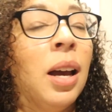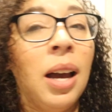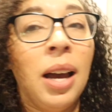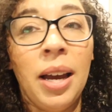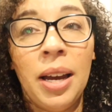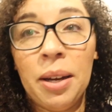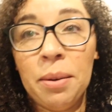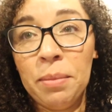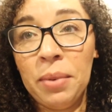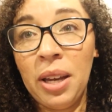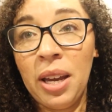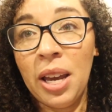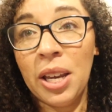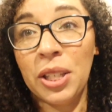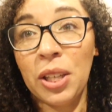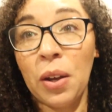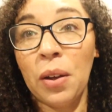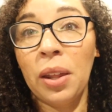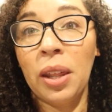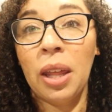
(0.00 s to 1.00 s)

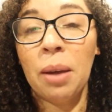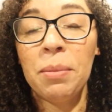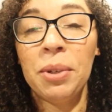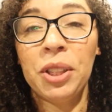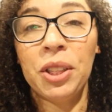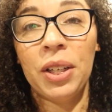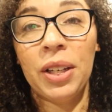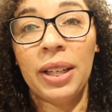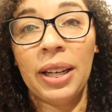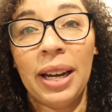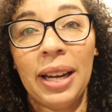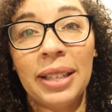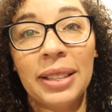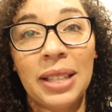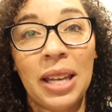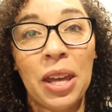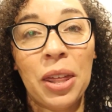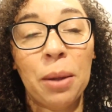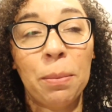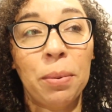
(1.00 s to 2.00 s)
So let me show you
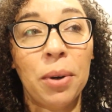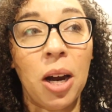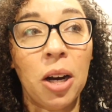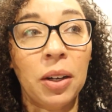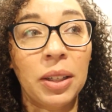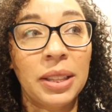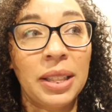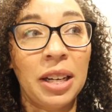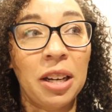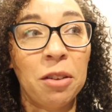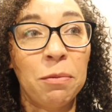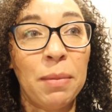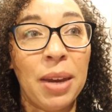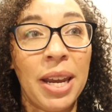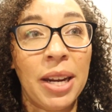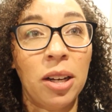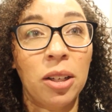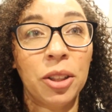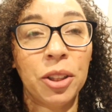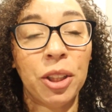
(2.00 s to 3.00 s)
guys the progress that I've
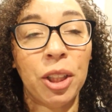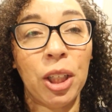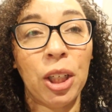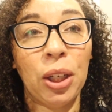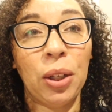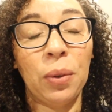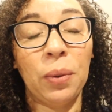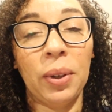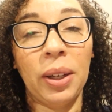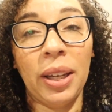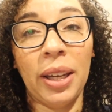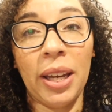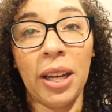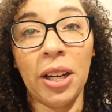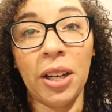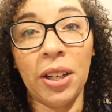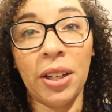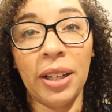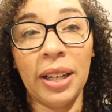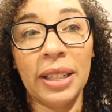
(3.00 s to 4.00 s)
made. I'll show you
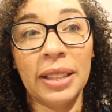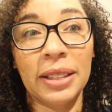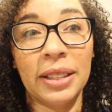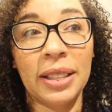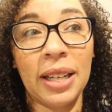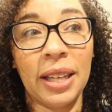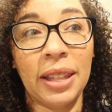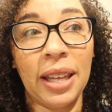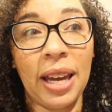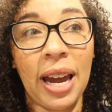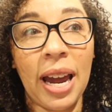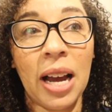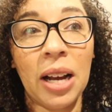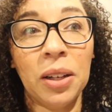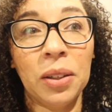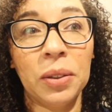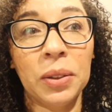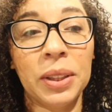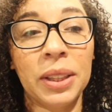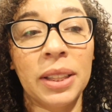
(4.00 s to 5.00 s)
here inside the
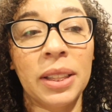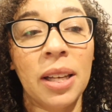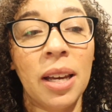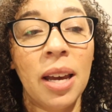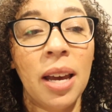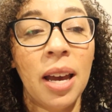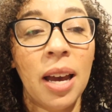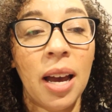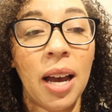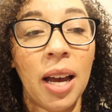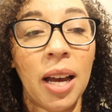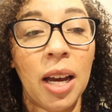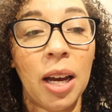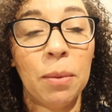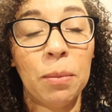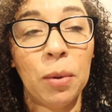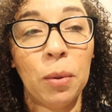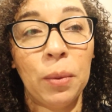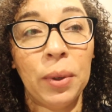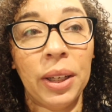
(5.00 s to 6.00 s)
house
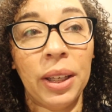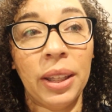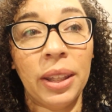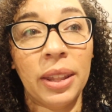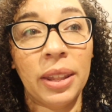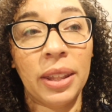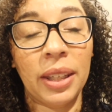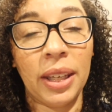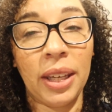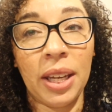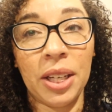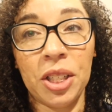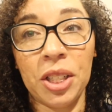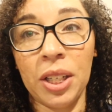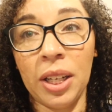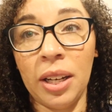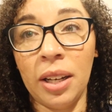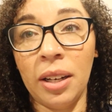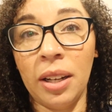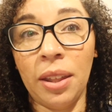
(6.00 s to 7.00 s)
with the
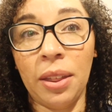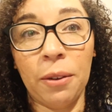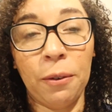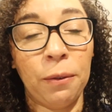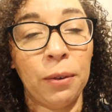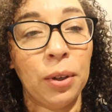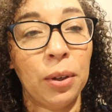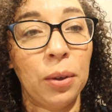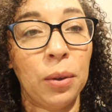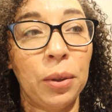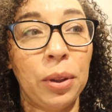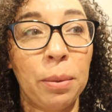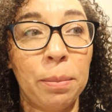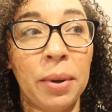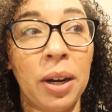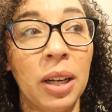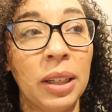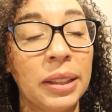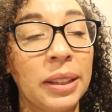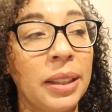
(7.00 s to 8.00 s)
kitchen, the food, the
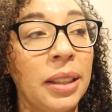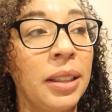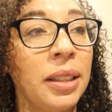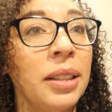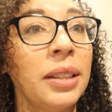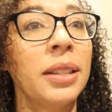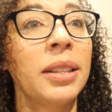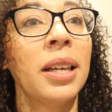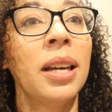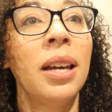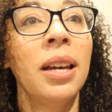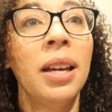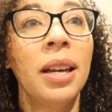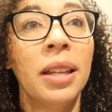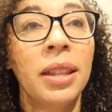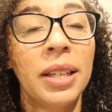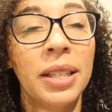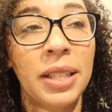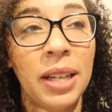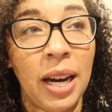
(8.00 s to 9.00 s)
boxes,
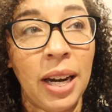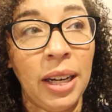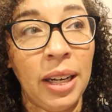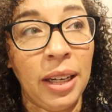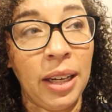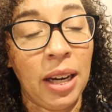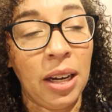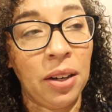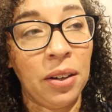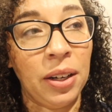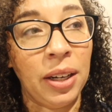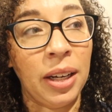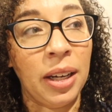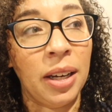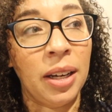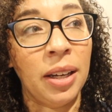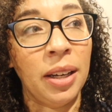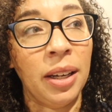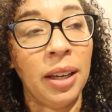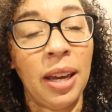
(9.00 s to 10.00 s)
the dining
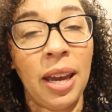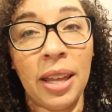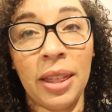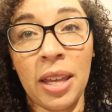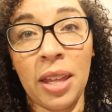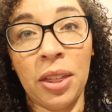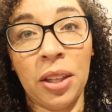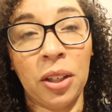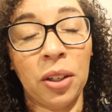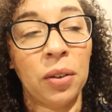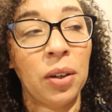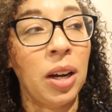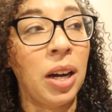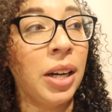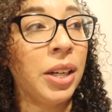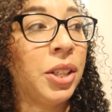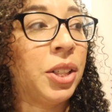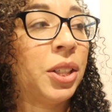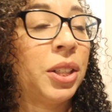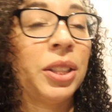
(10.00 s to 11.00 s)
area, and then the
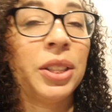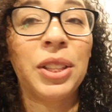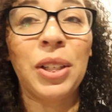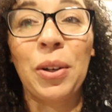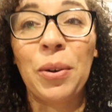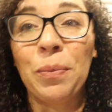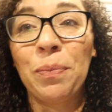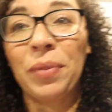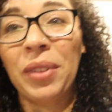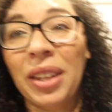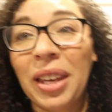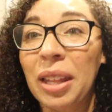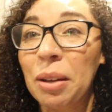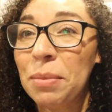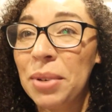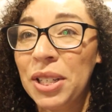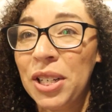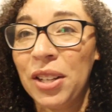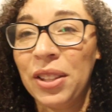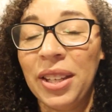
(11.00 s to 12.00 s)
garage. So
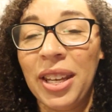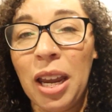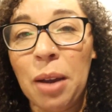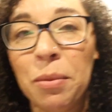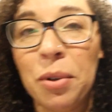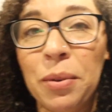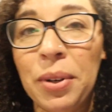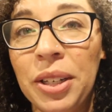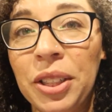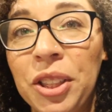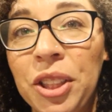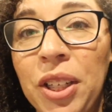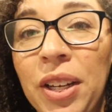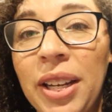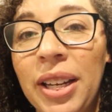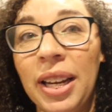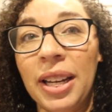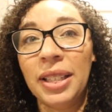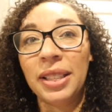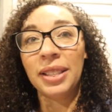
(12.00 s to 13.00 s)
let me turn the camera around and show
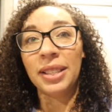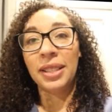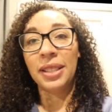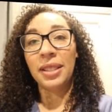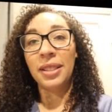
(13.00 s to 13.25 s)
you guys.